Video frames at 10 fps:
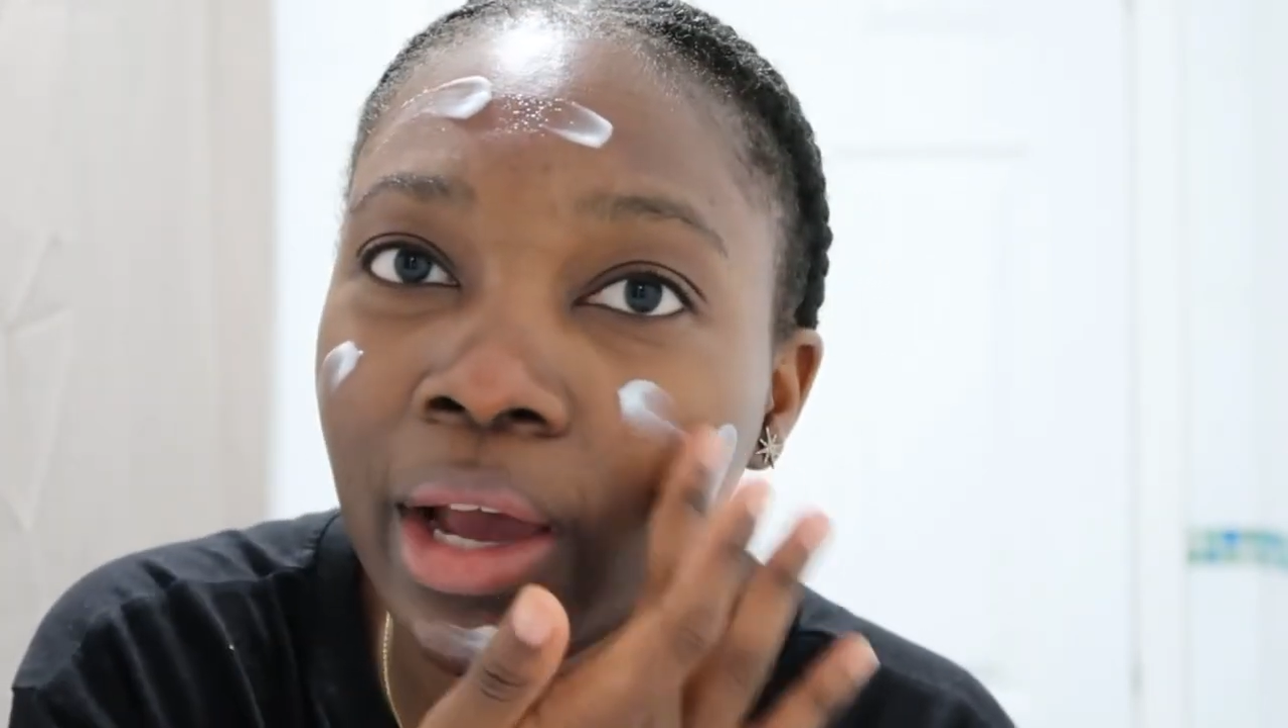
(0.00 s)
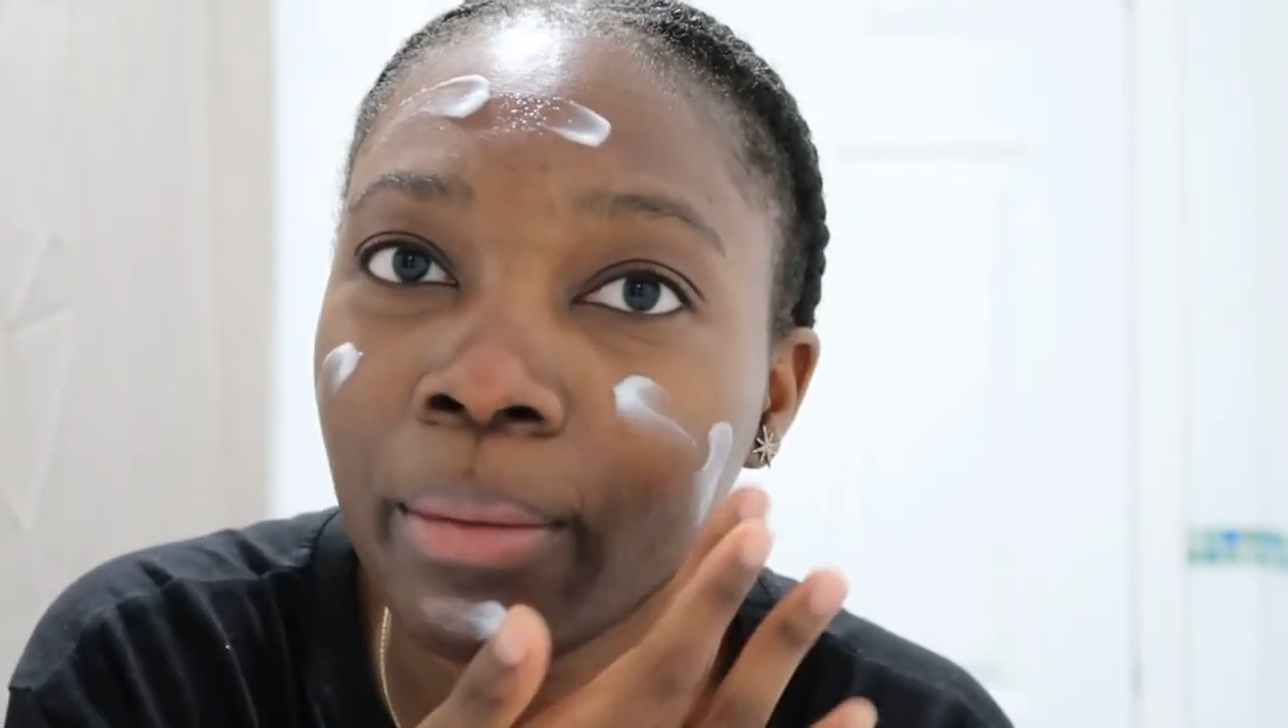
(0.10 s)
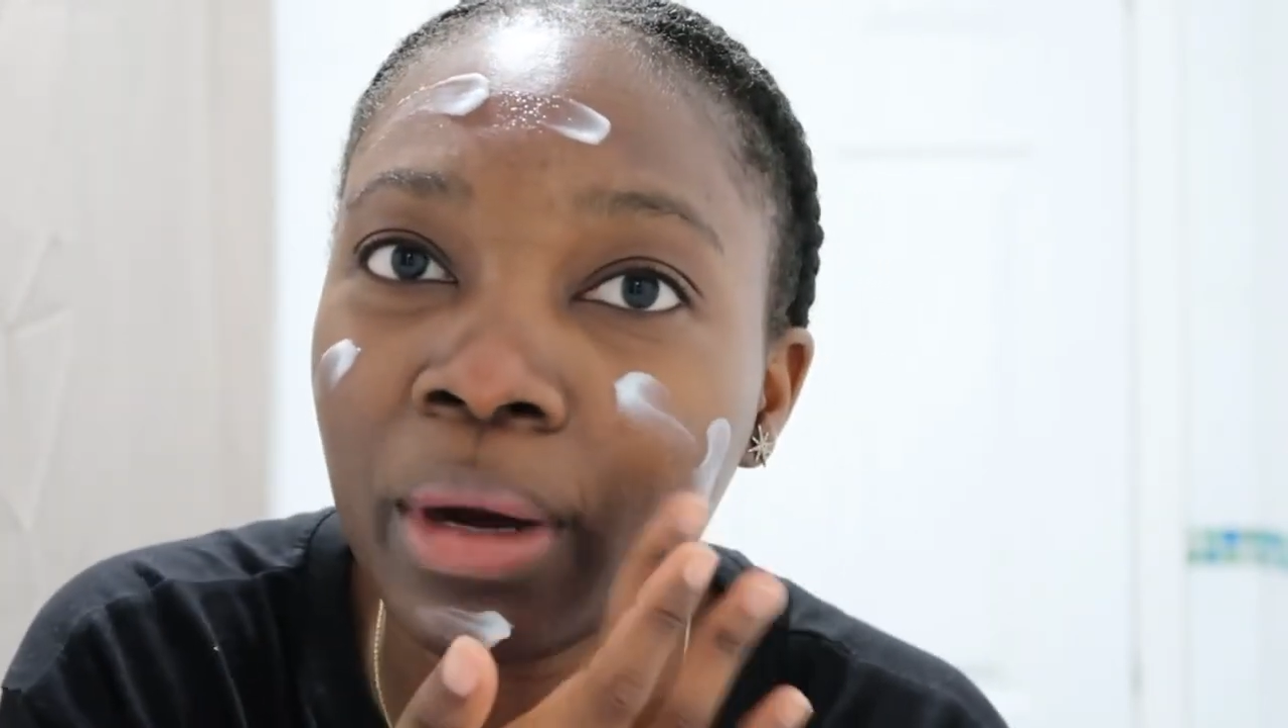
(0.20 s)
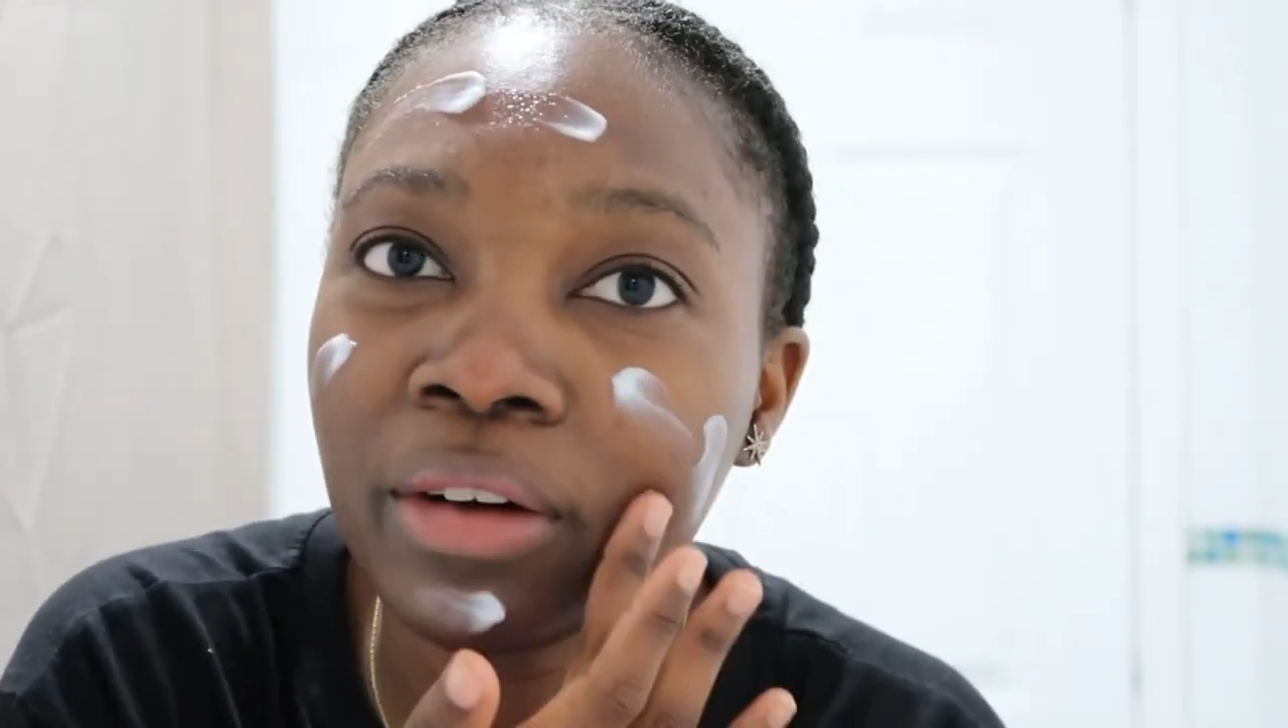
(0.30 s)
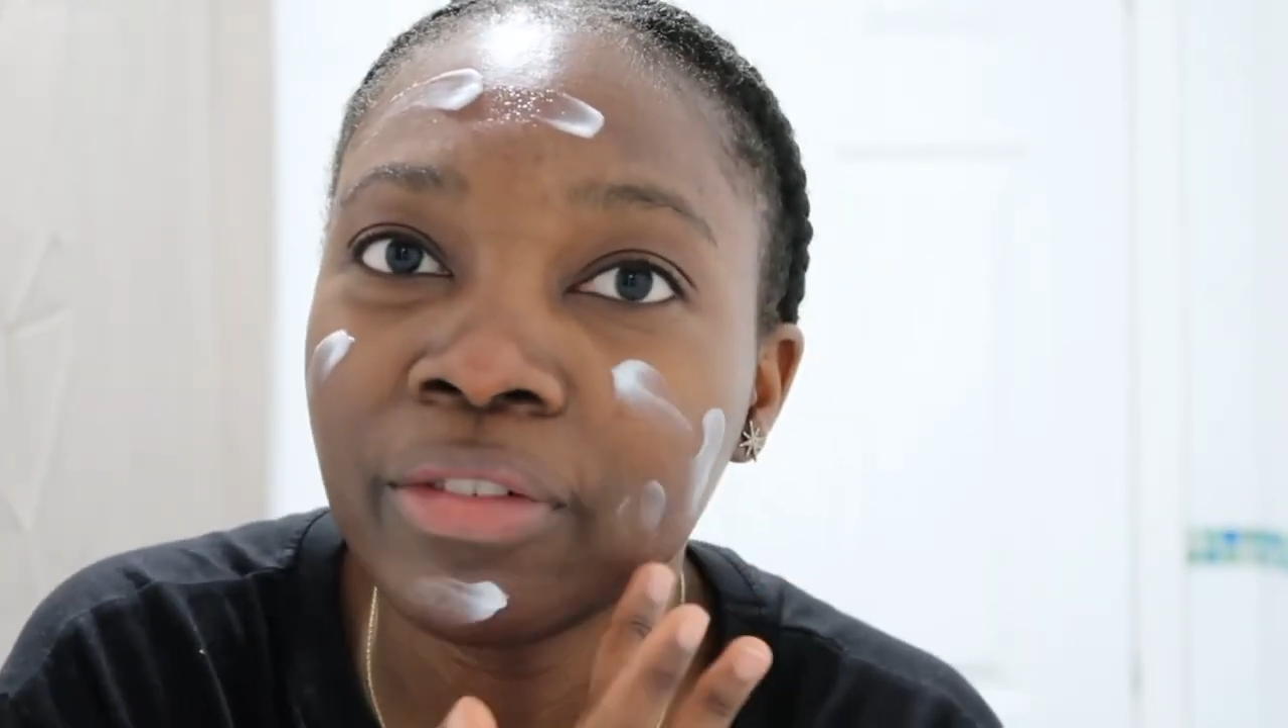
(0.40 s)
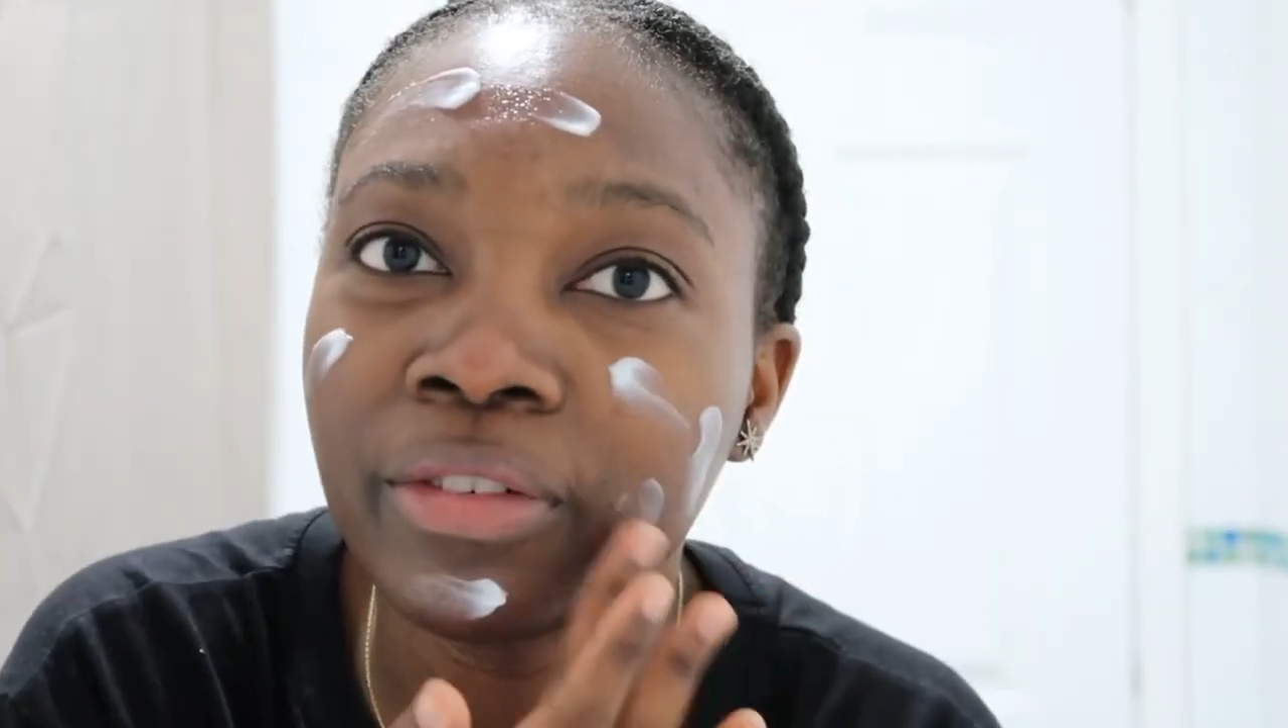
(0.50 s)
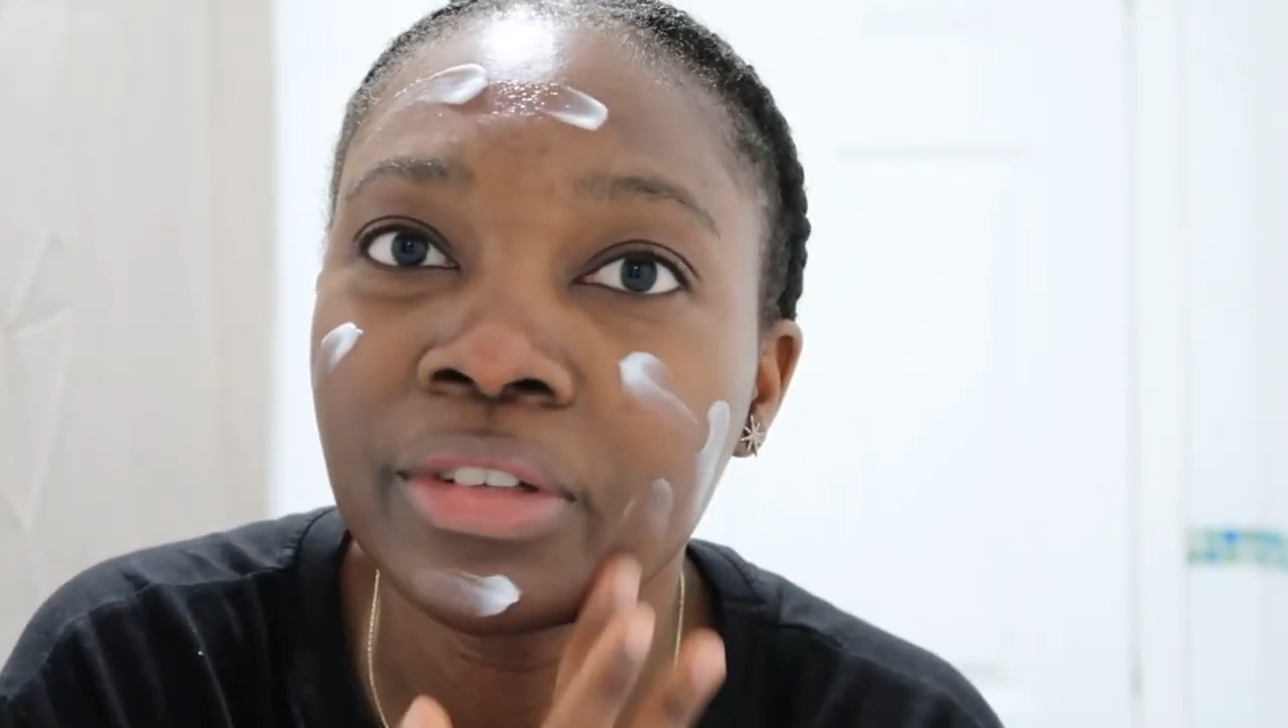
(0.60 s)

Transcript: it above